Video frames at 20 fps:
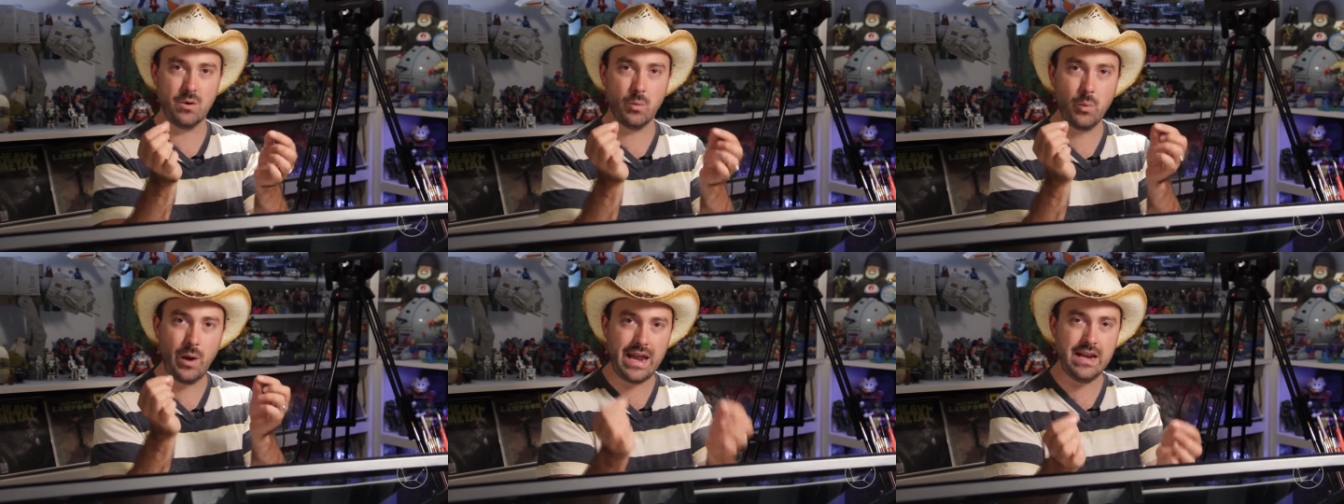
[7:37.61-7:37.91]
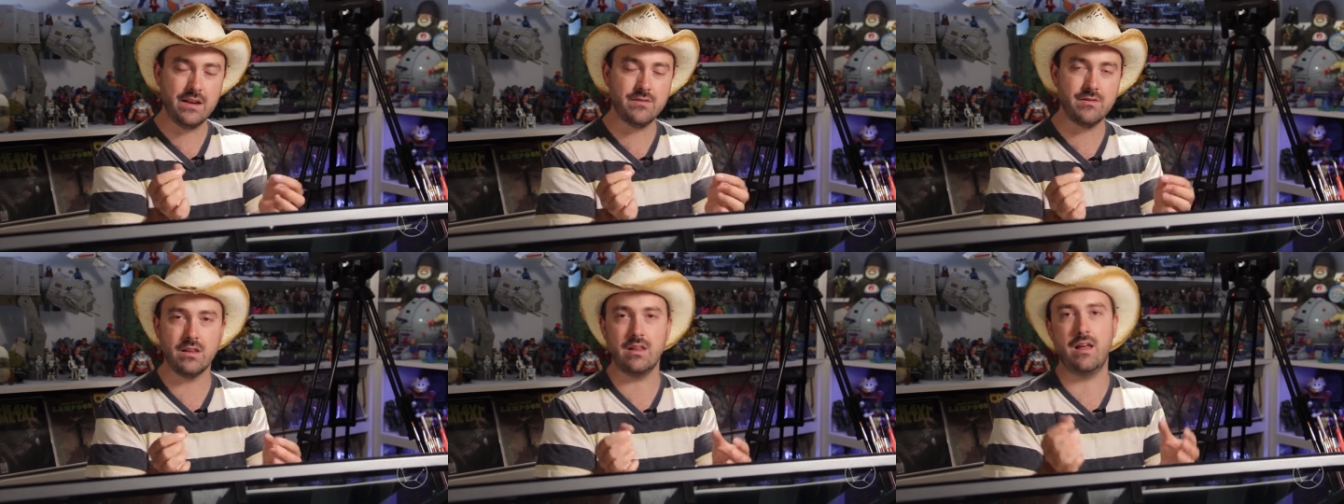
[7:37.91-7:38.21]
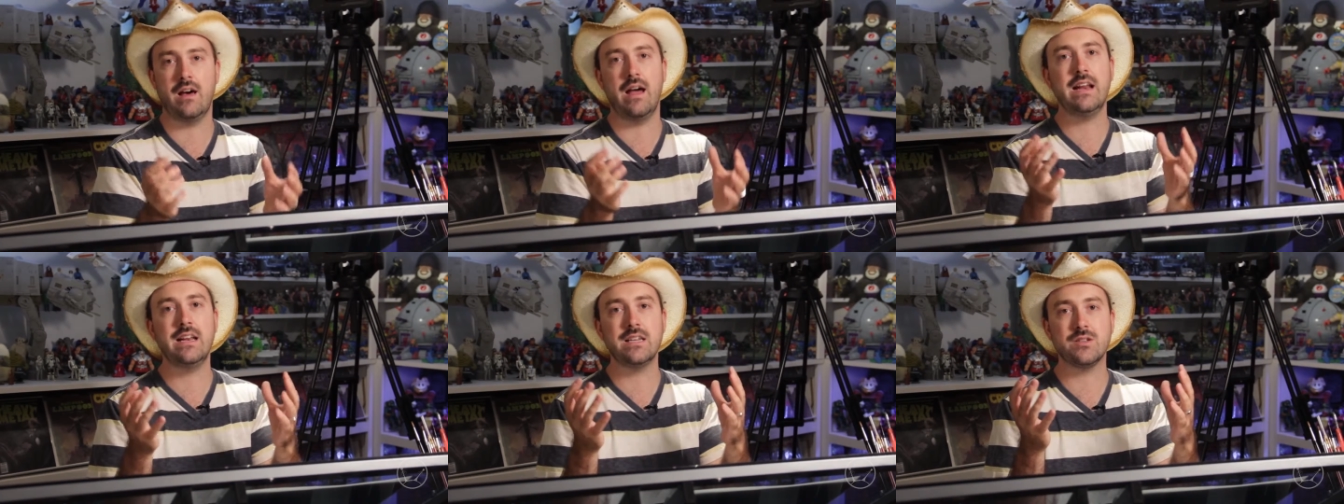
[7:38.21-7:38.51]
the weight of the
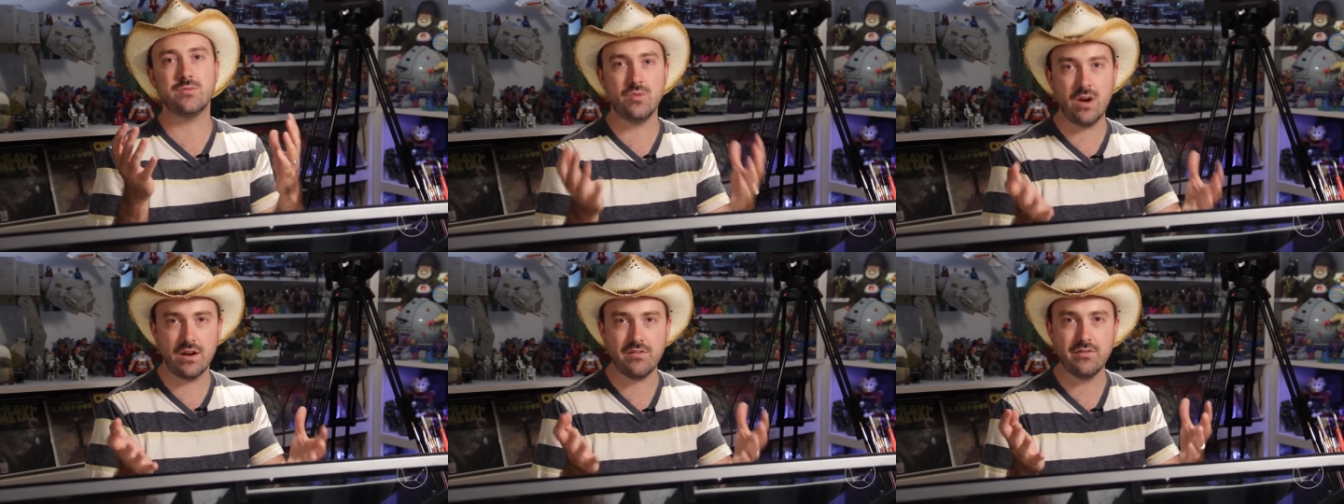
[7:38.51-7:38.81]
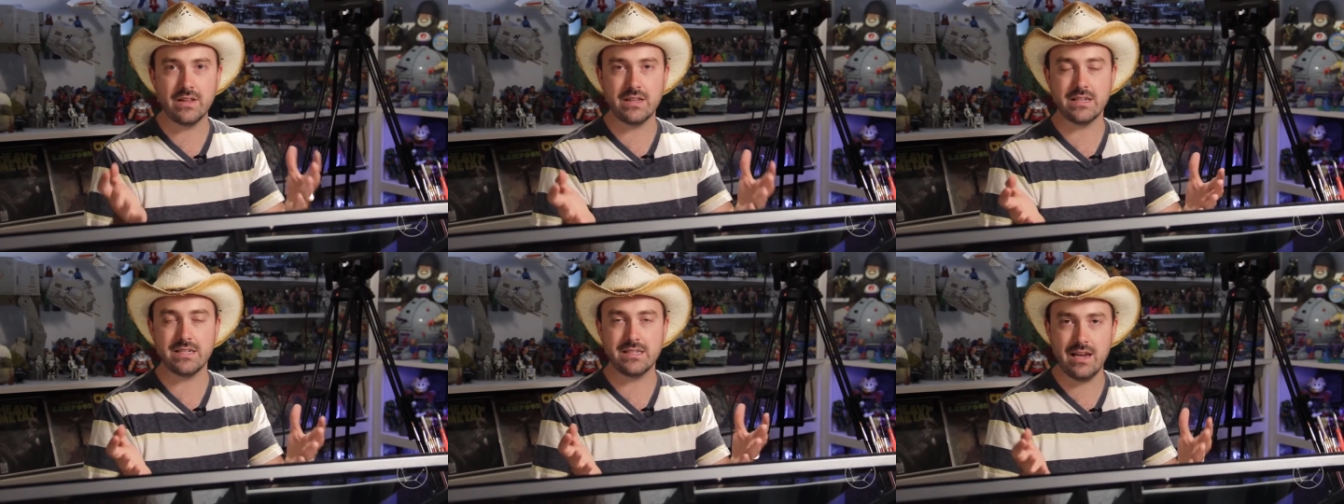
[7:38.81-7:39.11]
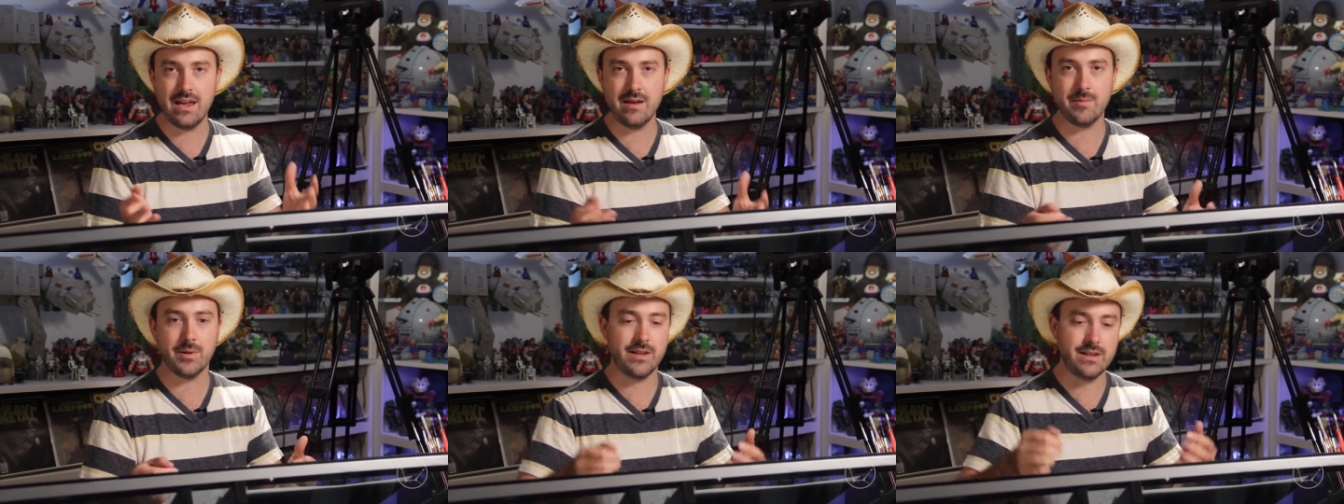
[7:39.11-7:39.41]
line is roughly the
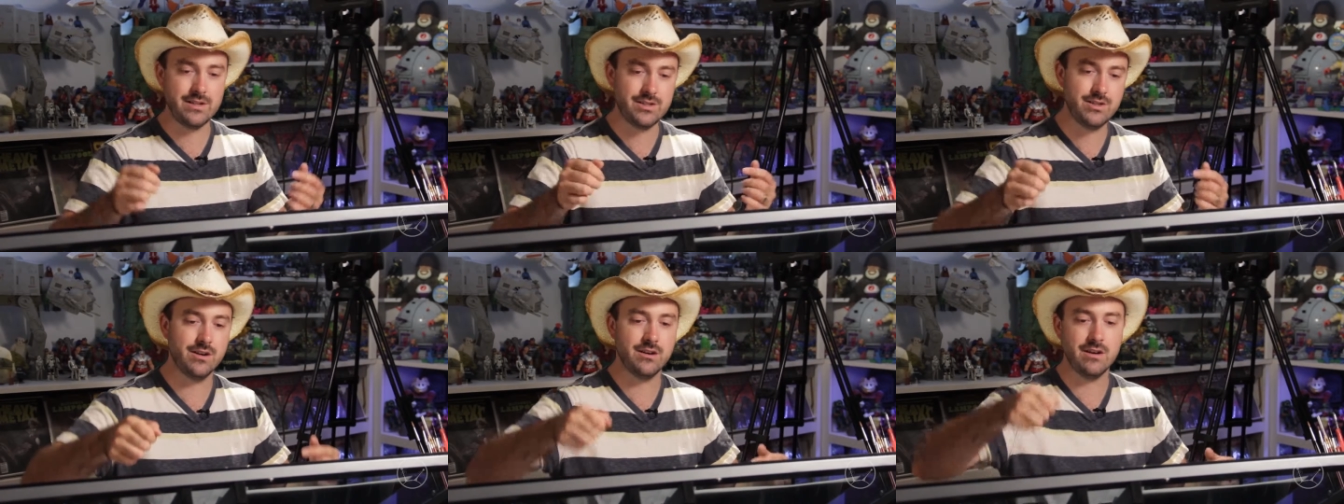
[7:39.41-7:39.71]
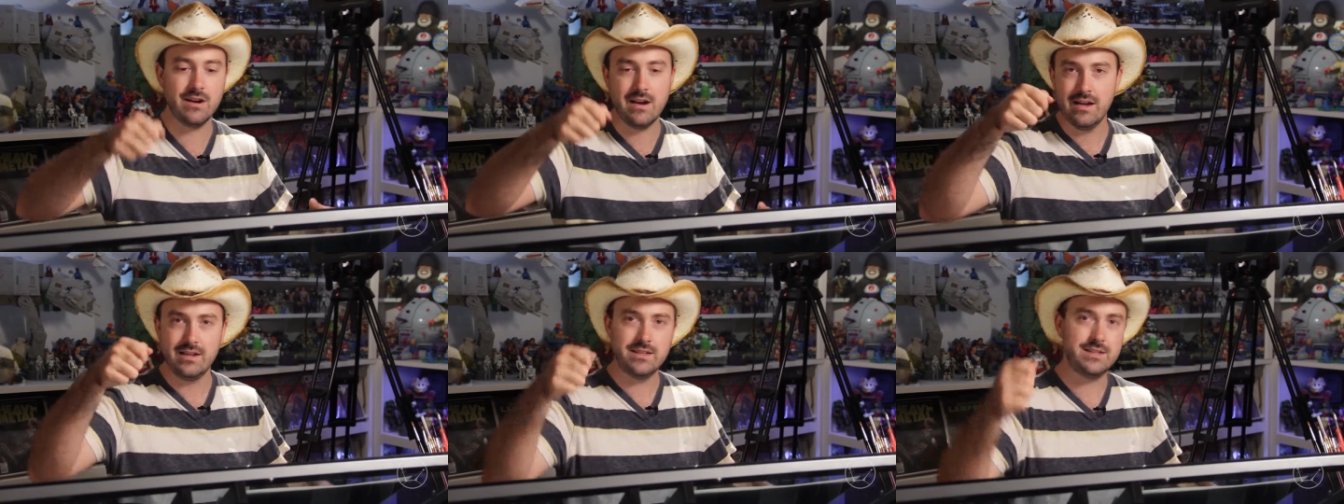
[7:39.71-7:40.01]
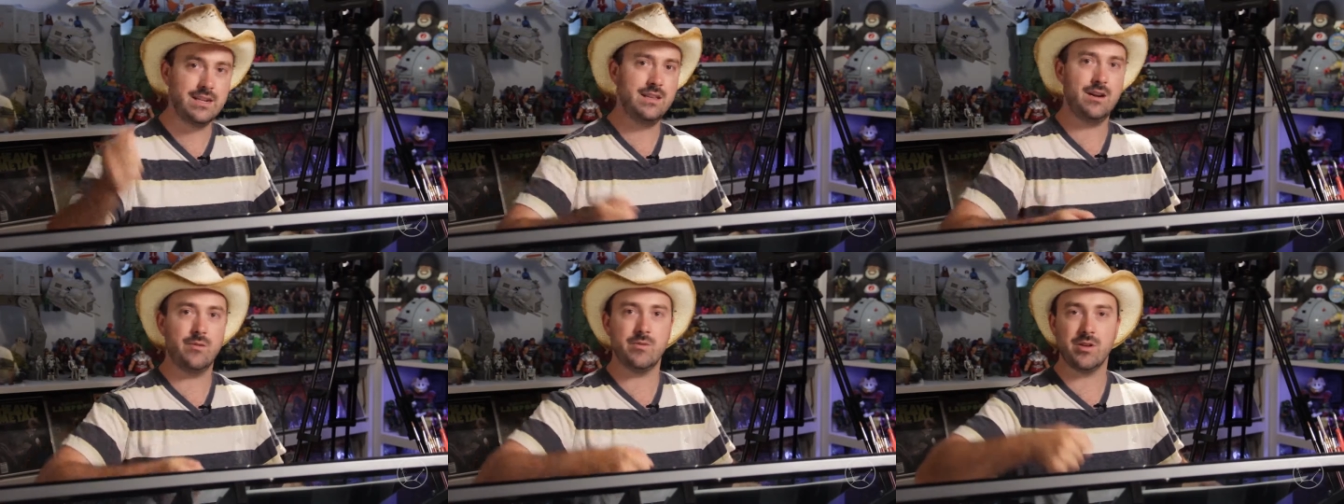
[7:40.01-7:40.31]
same, unless you're
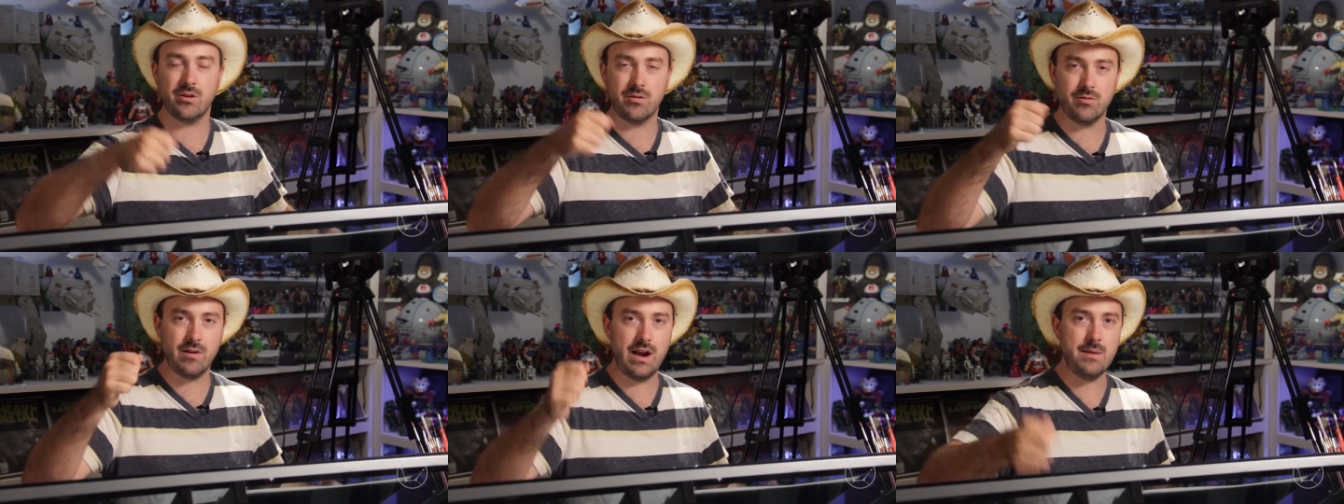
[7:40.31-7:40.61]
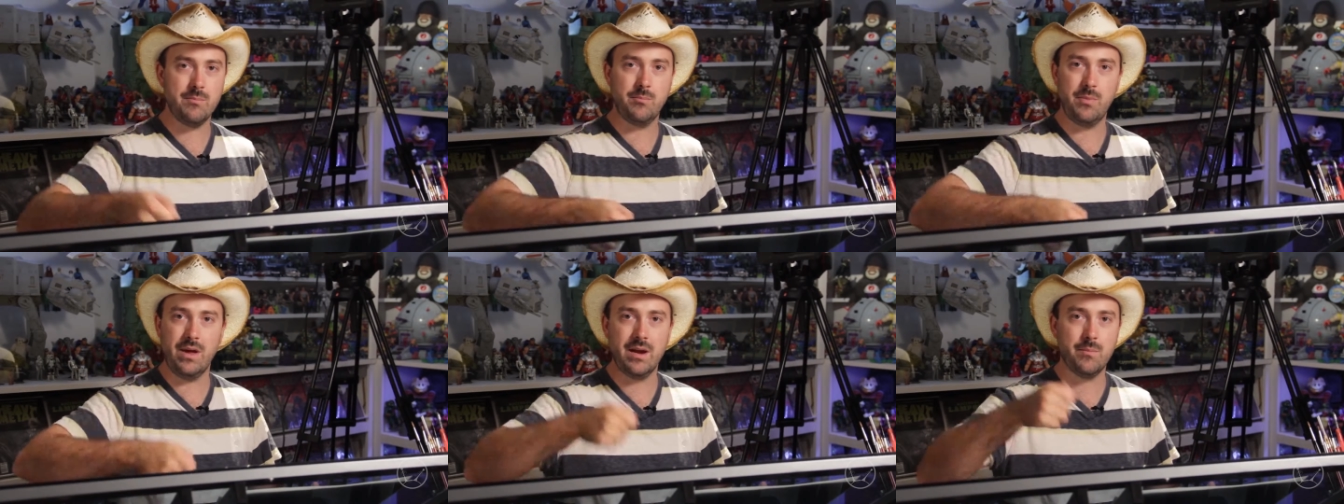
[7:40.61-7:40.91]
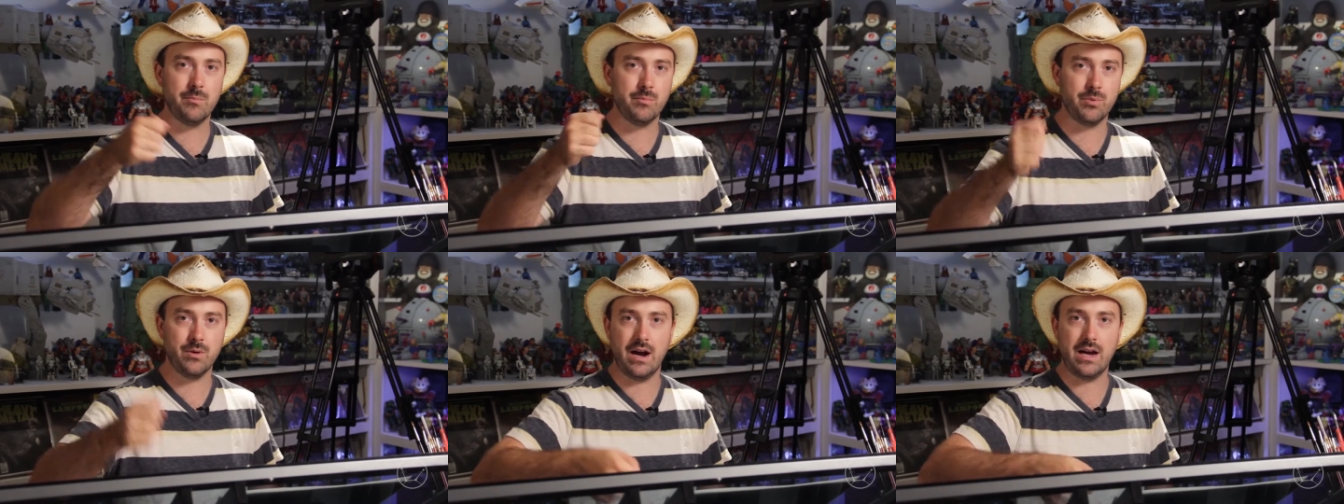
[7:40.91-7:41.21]
sitting there with a great
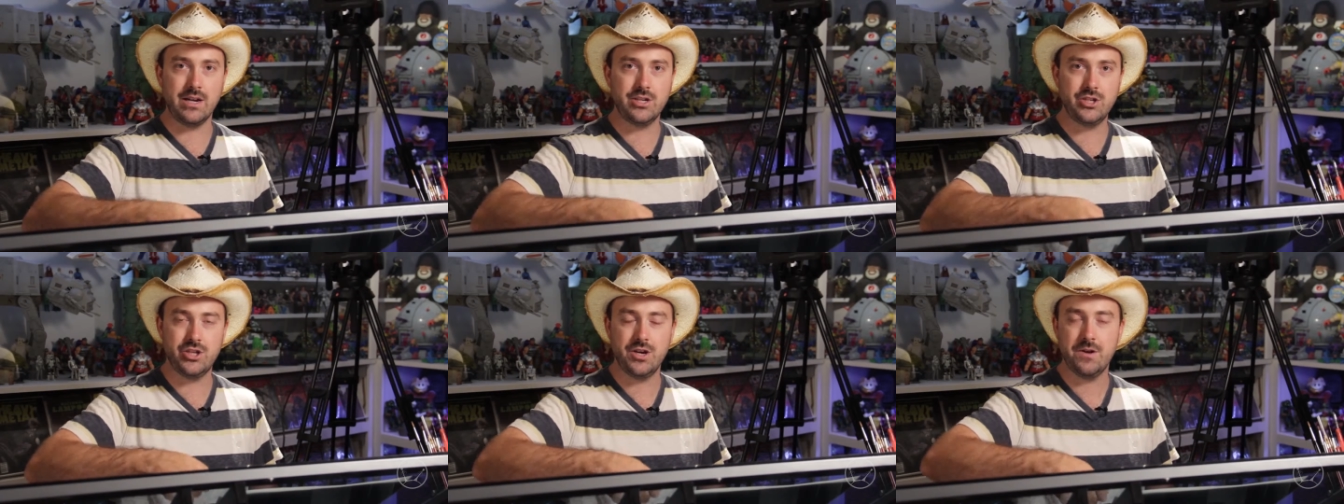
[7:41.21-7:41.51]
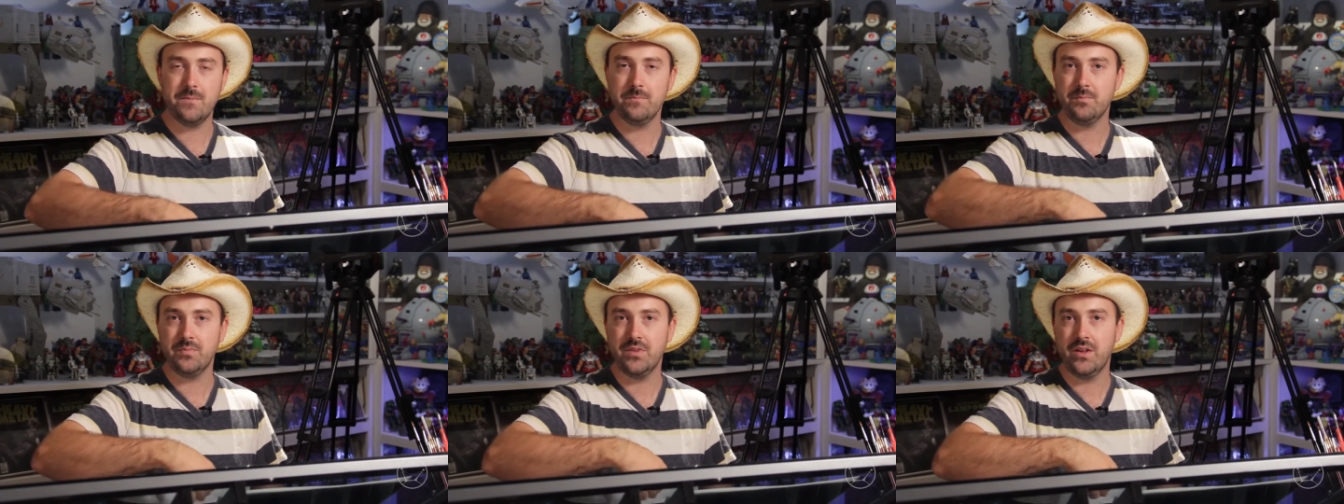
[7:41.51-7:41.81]
big brush